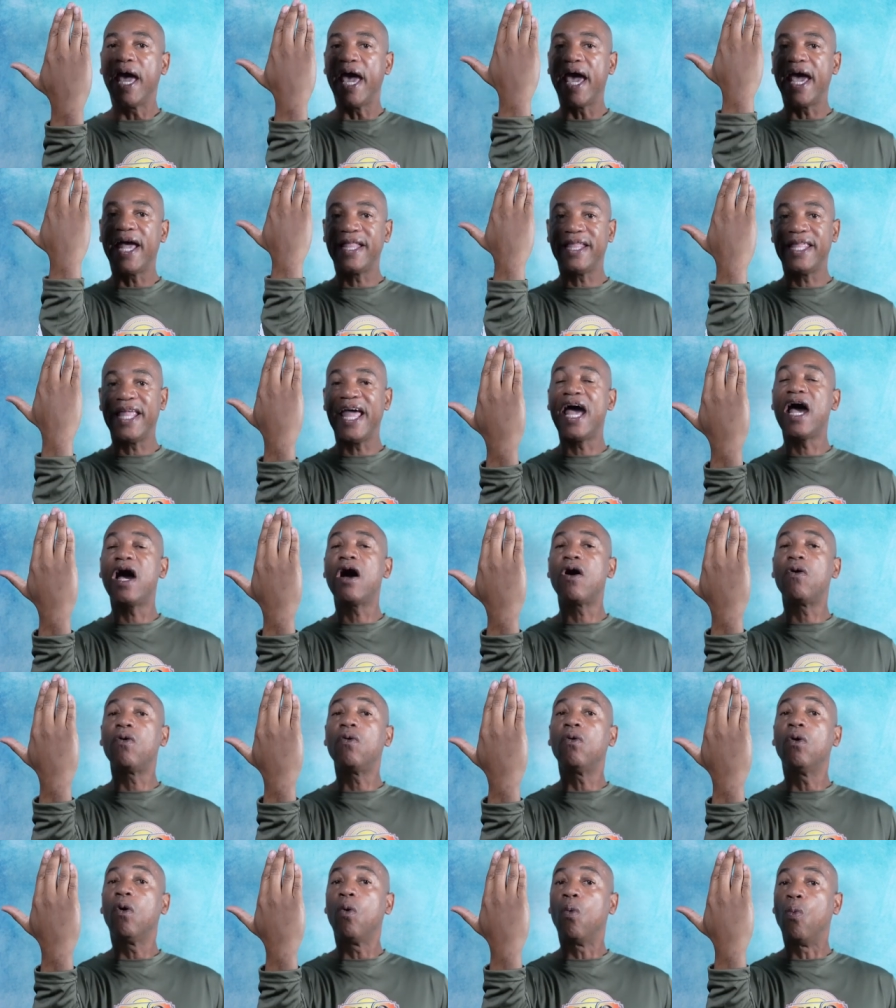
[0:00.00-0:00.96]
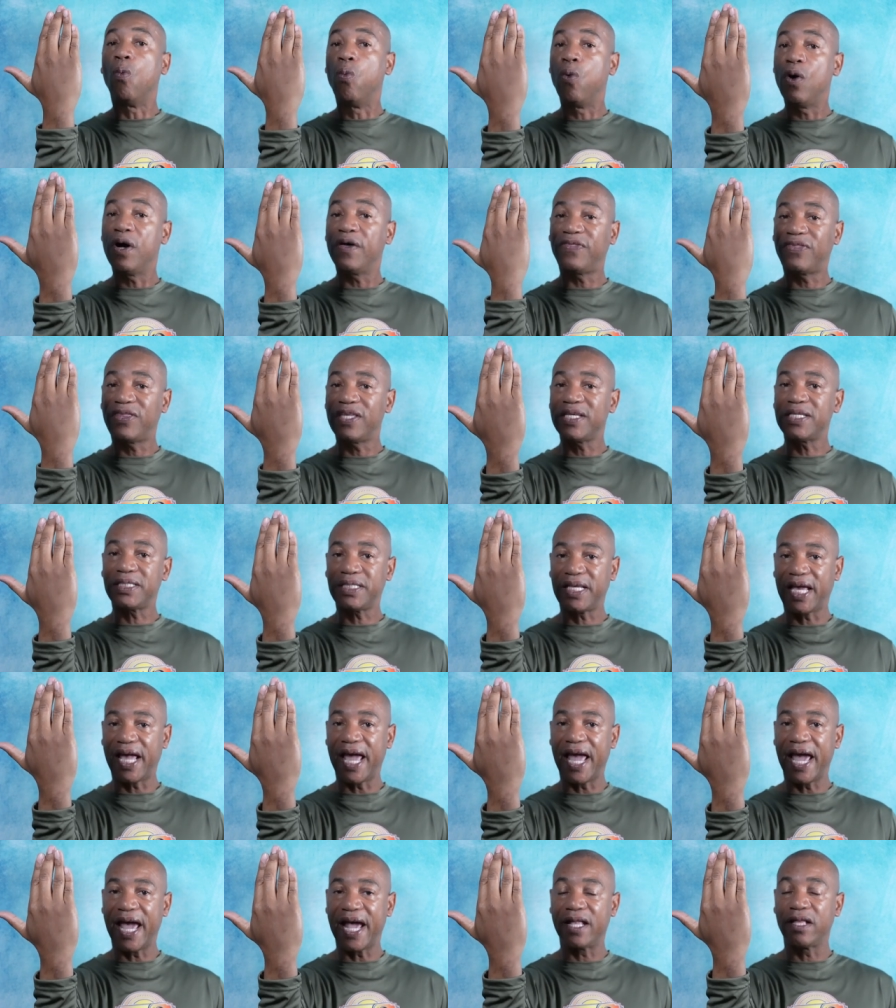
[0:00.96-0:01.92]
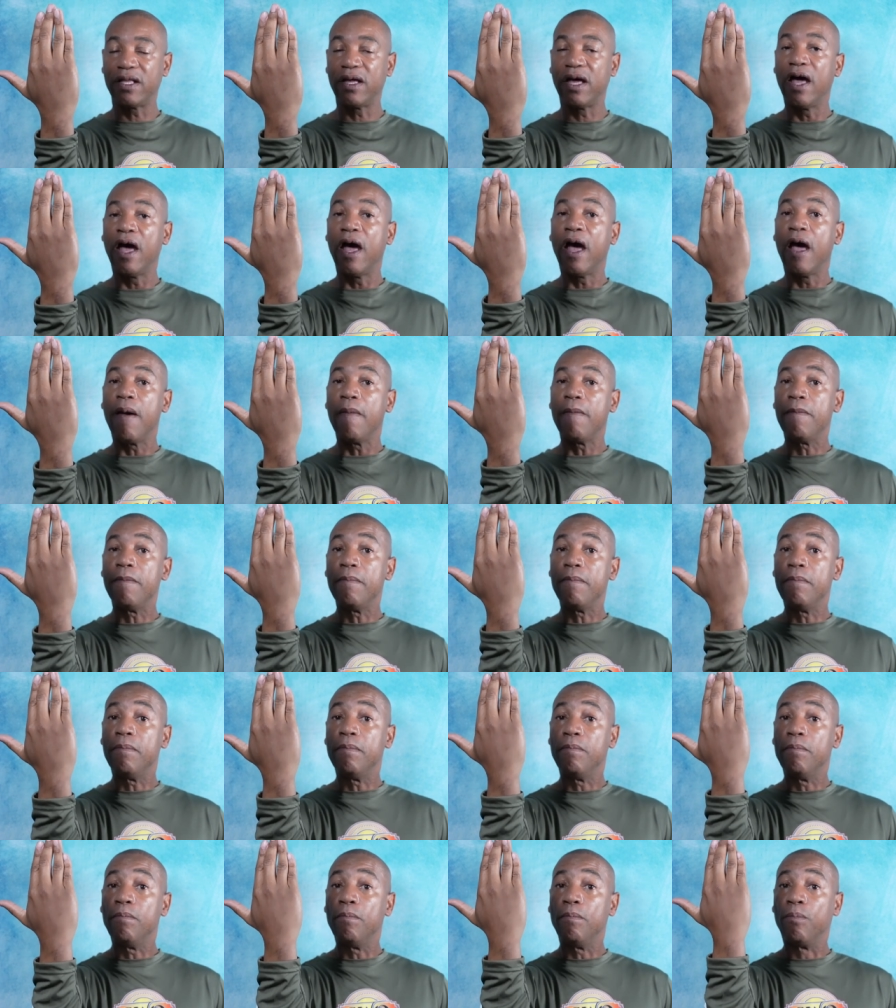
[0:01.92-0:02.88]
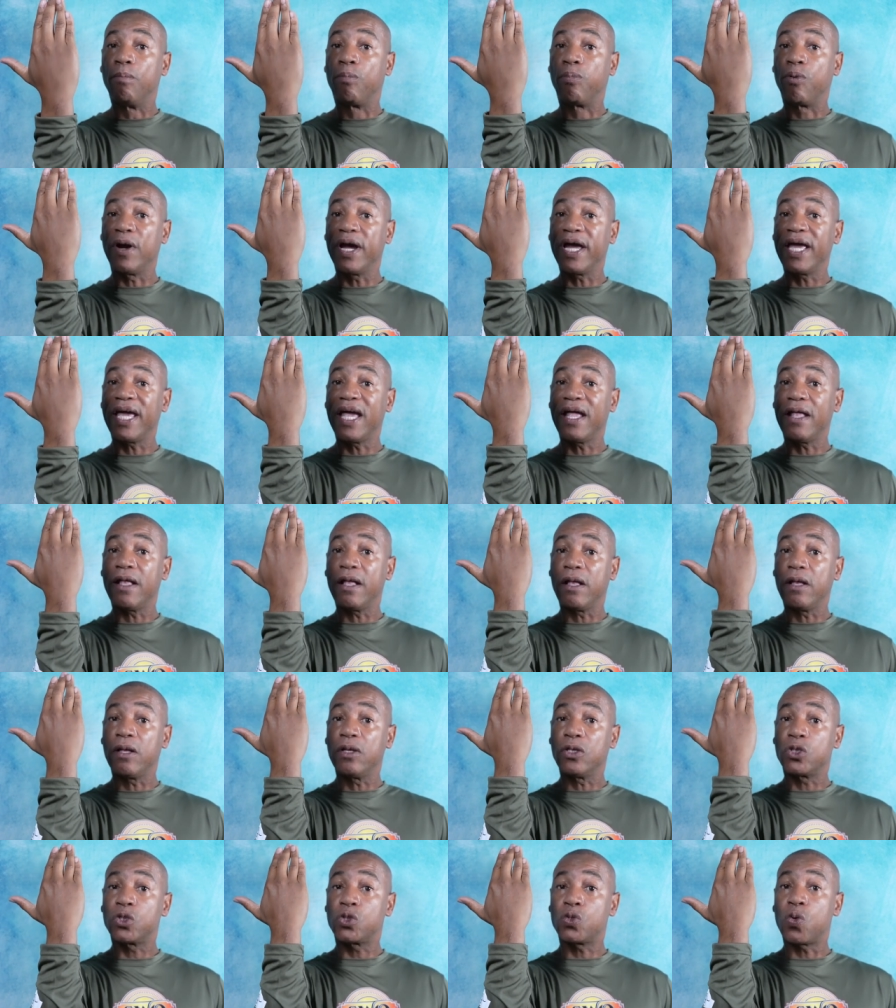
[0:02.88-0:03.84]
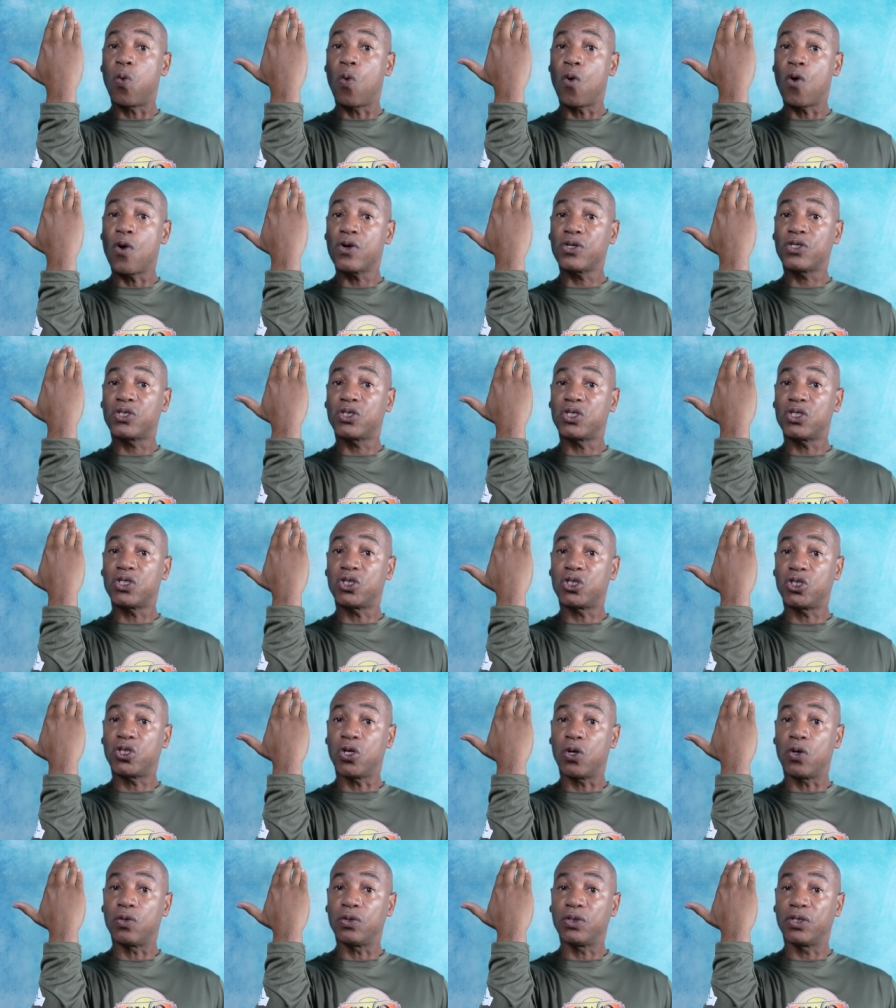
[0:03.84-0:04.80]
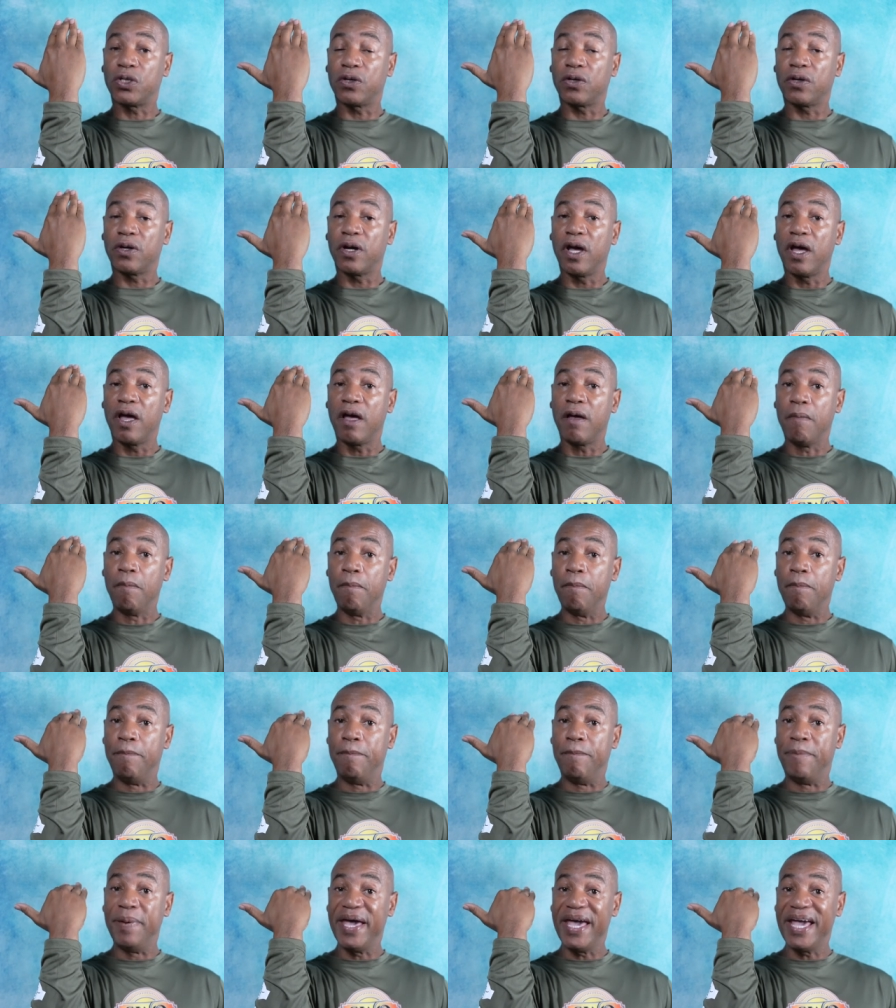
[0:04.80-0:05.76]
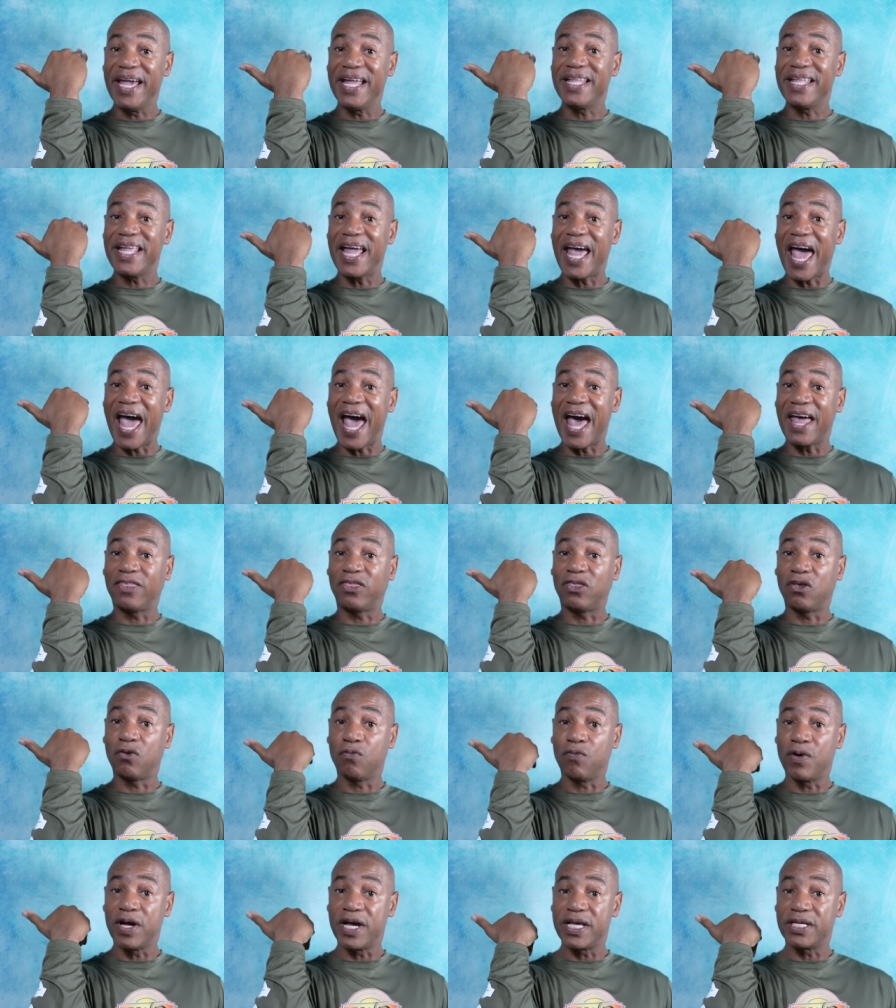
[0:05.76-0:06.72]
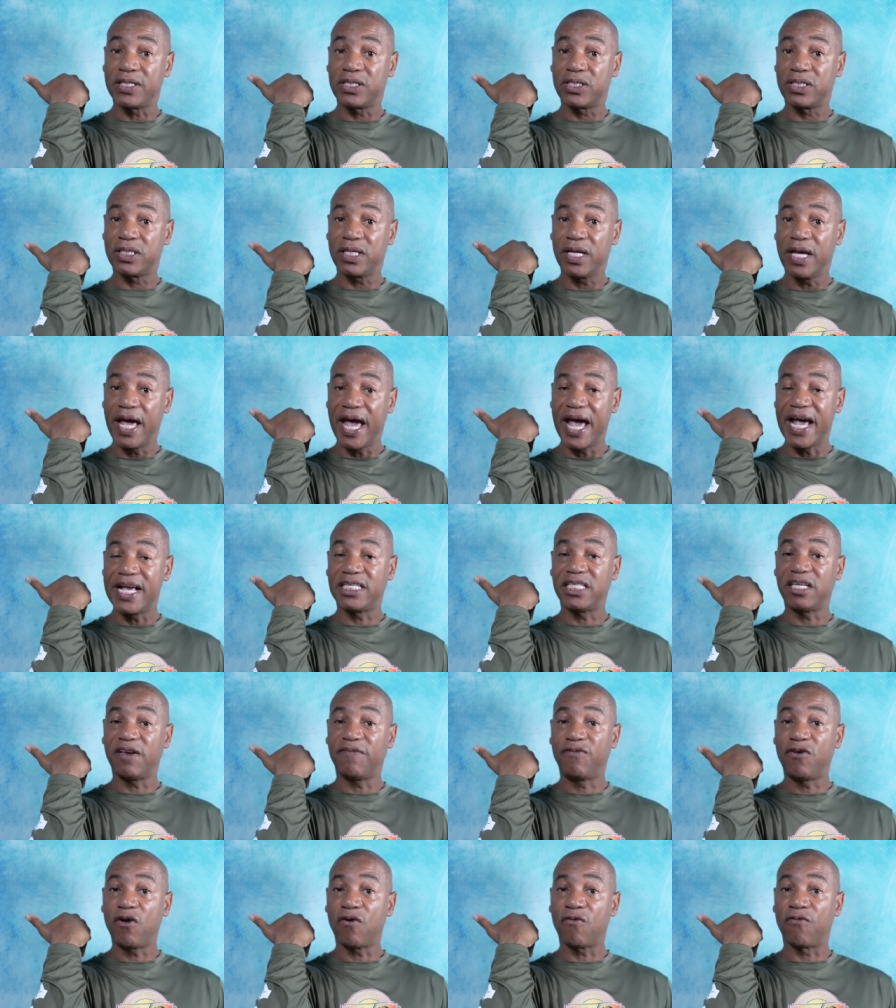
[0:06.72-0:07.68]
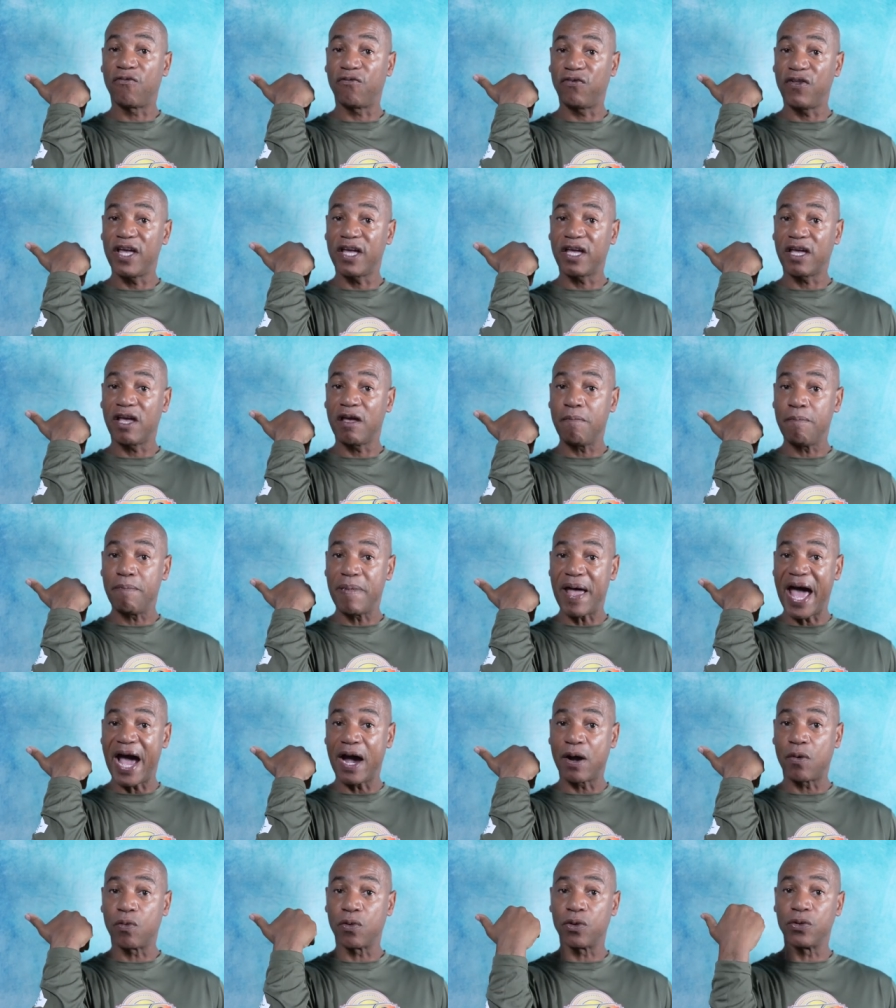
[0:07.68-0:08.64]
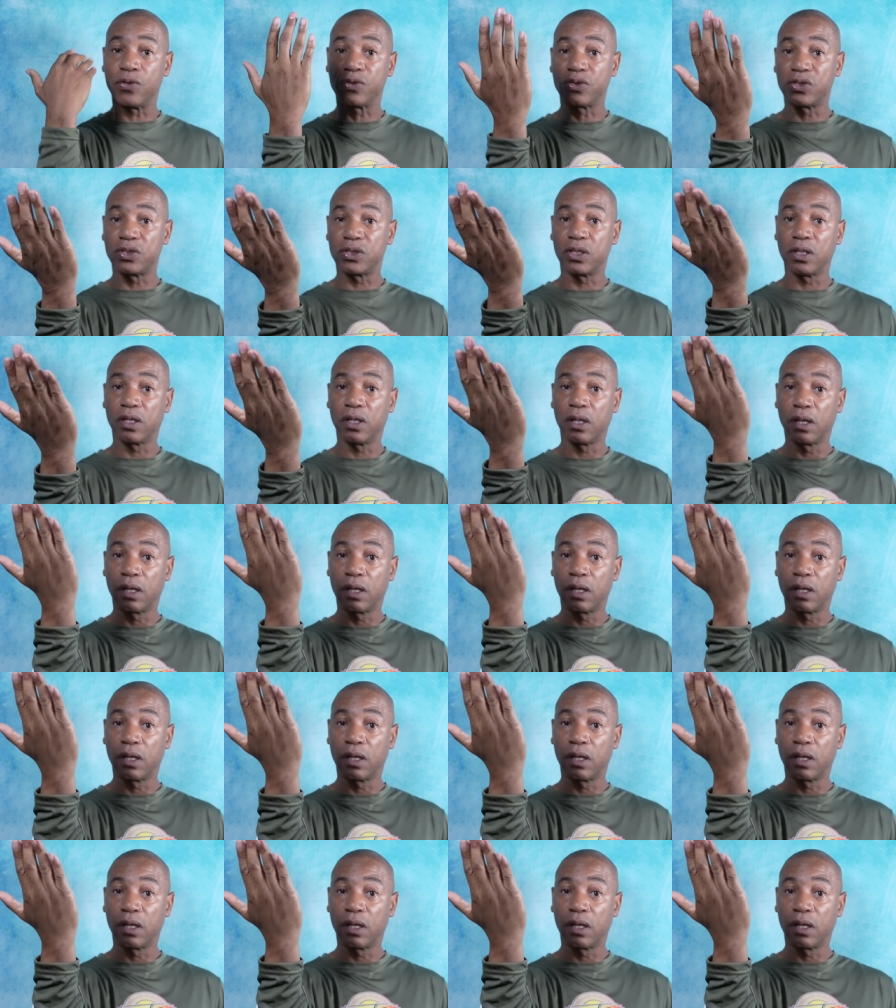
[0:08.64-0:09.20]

And now, with this hand, bring it towards the shoulder, bend at the wrist as if you're flicking backwards.